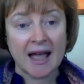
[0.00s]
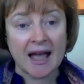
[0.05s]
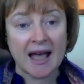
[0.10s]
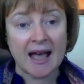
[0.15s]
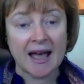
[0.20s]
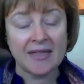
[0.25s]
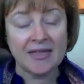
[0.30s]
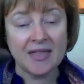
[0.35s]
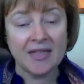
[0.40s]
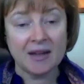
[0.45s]

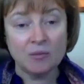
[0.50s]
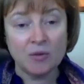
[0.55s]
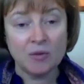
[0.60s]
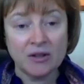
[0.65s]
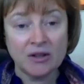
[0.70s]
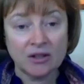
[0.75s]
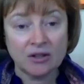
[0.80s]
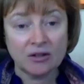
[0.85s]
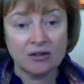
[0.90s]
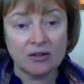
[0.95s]
And then when
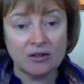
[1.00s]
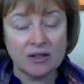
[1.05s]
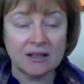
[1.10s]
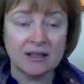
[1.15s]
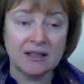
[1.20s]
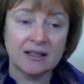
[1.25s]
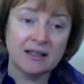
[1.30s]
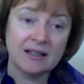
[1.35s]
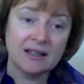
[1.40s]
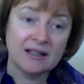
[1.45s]
the
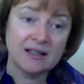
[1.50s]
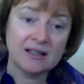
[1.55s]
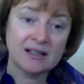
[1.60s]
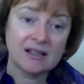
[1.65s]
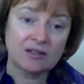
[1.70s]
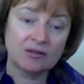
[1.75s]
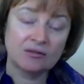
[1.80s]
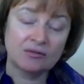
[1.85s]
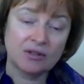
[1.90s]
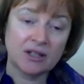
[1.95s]
Kundalini
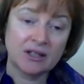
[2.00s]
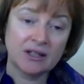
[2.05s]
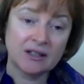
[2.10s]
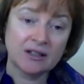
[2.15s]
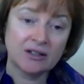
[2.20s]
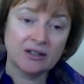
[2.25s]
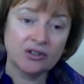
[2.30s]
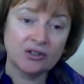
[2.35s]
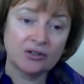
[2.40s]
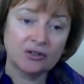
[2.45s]
isn't running
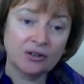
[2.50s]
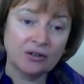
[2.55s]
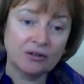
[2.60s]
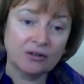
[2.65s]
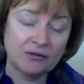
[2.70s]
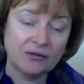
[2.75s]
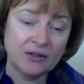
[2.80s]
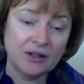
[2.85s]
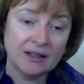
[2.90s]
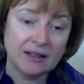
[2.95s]
and you're not
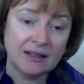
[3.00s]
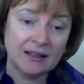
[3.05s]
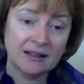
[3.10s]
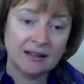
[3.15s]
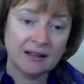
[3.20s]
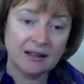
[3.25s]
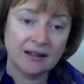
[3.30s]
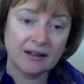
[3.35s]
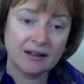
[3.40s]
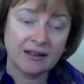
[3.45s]
feeling
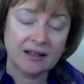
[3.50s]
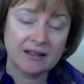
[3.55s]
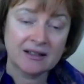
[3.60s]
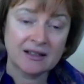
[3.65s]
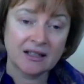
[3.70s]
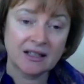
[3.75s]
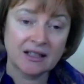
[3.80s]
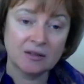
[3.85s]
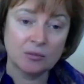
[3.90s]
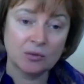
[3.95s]
like that
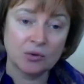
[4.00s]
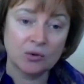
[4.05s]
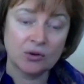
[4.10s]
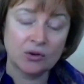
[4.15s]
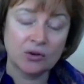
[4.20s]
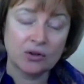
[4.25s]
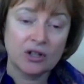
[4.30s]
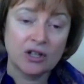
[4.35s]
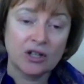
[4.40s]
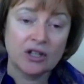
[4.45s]

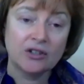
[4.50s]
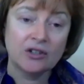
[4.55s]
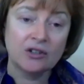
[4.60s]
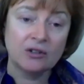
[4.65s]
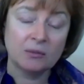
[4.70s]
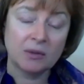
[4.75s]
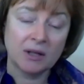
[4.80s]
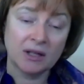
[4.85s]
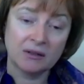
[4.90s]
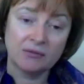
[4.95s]
anymore, you
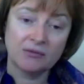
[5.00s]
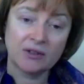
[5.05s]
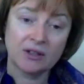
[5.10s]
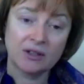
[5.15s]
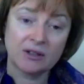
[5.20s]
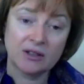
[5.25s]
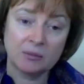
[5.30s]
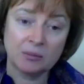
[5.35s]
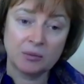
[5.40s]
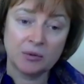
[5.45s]
might feel
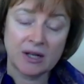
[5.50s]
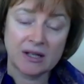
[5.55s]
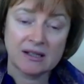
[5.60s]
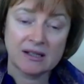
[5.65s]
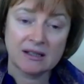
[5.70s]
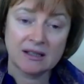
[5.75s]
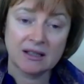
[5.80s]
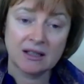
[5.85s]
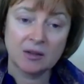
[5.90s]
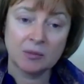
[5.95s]

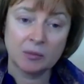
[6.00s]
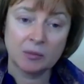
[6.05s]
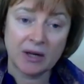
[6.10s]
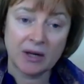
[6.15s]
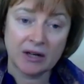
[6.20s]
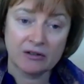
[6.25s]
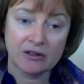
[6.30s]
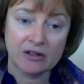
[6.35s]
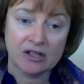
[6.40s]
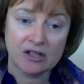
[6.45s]
depressed in
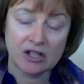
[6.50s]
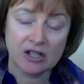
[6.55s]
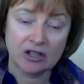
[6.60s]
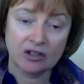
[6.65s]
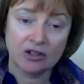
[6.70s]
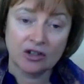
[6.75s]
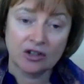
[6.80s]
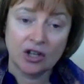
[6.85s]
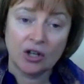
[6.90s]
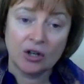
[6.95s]
comparison.
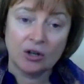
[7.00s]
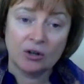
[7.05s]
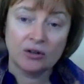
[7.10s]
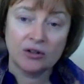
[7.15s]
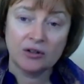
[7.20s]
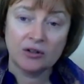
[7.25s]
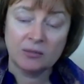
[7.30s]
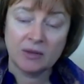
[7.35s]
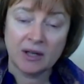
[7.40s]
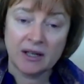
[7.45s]
Or
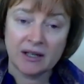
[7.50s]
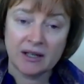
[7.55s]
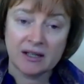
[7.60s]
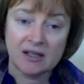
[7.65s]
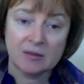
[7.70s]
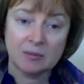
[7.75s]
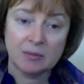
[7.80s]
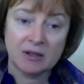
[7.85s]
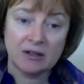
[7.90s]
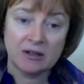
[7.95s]
you might
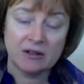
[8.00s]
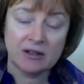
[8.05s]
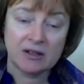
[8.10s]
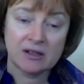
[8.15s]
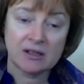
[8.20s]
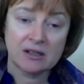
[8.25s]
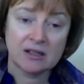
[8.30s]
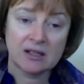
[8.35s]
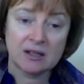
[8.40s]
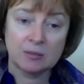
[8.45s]

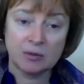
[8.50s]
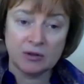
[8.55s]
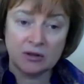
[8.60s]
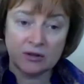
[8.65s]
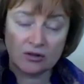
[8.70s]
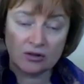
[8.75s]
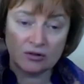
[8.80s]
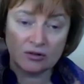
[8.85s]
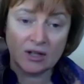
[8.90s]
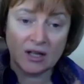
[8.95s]
experience the
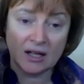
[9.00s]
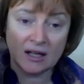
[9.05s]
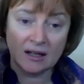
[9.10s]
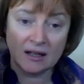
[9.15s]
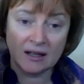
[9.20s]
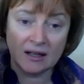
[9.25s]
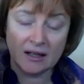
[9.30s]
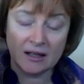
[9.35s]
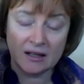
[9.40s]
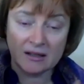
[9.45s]
spiritual
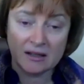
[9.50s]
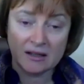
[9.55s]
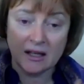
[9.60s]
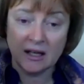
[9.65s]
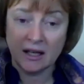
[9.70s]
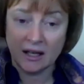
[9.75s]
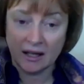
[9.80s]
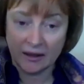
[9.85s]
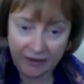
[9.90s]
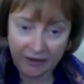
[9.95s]
highs
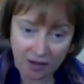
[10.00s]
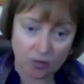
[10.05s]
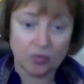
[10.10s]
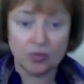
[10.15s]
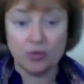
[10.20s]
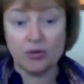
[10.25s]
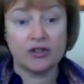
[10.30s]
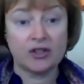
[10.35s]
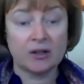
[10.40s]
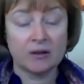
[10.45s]
and then
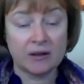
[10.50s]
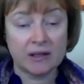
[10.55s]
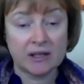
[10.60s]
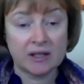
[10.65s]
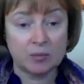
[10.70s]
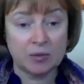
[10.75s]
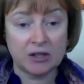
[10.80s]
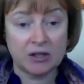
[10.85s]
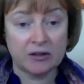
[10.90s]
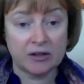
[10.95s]
also
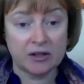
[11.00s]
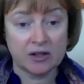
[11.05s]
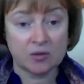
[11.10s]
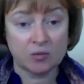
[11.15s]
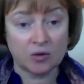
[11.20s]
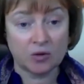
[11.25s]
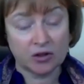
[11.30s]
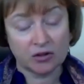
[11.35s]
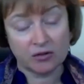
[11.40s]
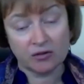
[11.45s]
experience
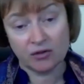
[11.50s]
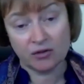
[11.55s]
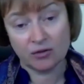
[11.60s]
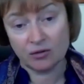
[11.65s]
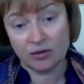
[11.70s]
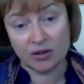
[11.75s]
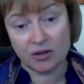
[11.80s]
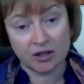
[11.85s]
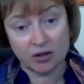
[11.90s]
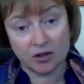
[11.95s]
what you've
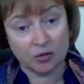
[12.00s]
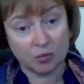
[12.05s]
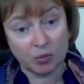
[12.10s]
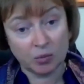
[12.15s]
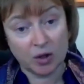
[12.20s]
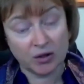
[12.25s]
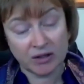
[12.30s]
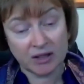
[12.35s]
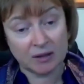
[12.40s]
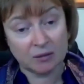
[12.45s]
stored in your
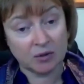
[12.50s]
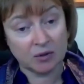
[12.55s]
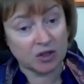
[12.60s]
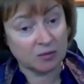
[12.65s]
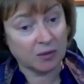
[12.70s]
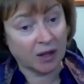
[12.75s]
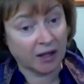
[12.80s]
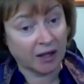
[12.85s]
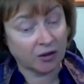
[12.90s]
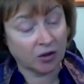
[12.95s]
body, which
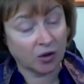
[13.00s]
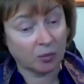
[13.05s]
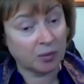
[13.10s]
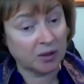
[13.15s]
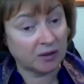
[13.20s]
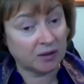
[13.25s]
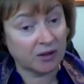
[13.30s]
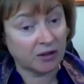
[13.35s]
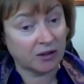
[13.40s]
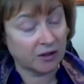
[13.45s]
might not
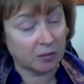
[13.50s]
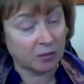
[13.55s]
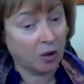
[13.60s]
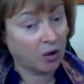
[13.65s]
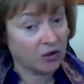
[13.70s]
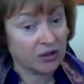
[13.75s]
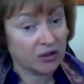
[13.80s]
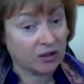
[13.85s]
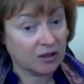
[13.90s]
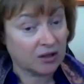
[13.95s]
be very
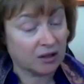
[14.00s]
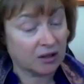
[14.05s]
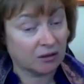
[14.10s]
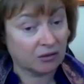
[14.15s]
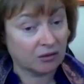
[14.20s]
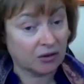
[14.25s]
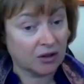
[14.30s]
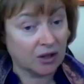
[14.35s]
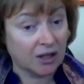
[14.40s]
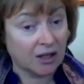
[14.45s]
positive.
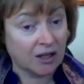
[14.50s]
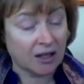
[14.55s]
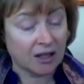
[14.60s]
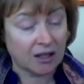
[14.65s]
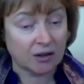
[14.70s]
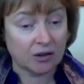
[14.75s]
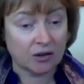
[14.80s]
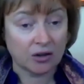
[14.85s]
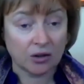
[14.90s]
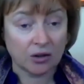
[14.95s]
And so